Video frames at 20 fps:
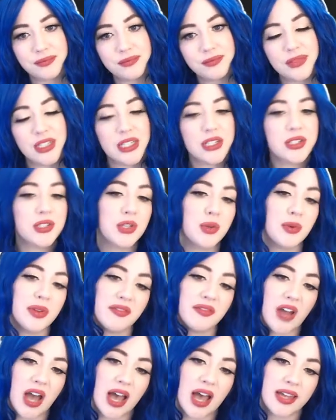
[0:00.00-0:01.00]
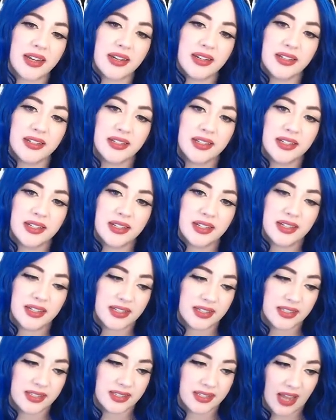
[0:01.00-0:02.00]
so we've got
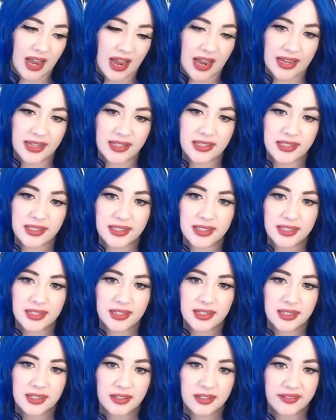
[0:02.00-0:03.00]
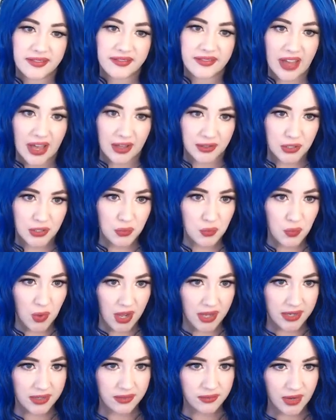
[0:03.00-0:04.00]
sides, value
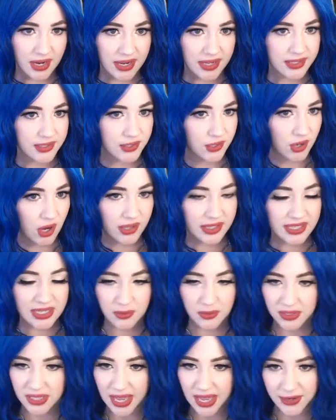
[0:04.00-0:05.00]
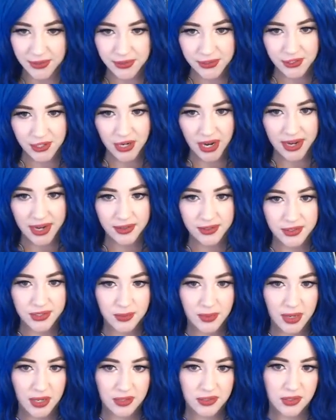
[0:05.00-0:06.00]
1, right, because they're all equilateral triangles, so
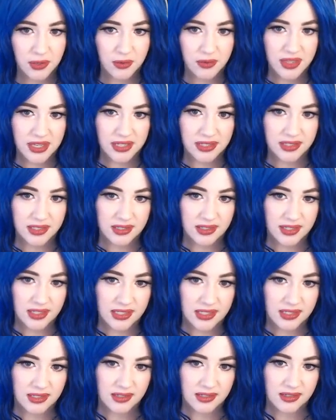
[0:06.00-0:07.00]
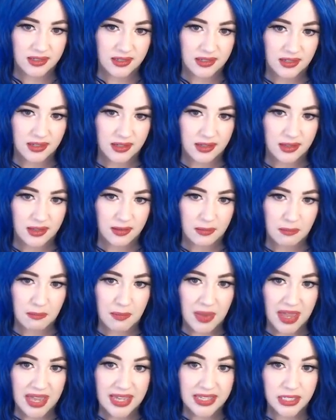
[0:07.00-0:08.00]
we also know this
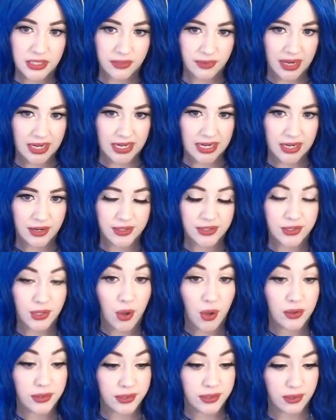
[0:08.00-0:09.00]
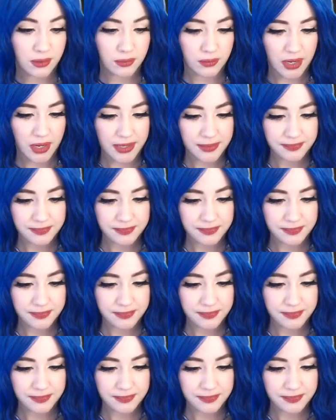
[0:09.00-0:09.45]
base right here is also 1.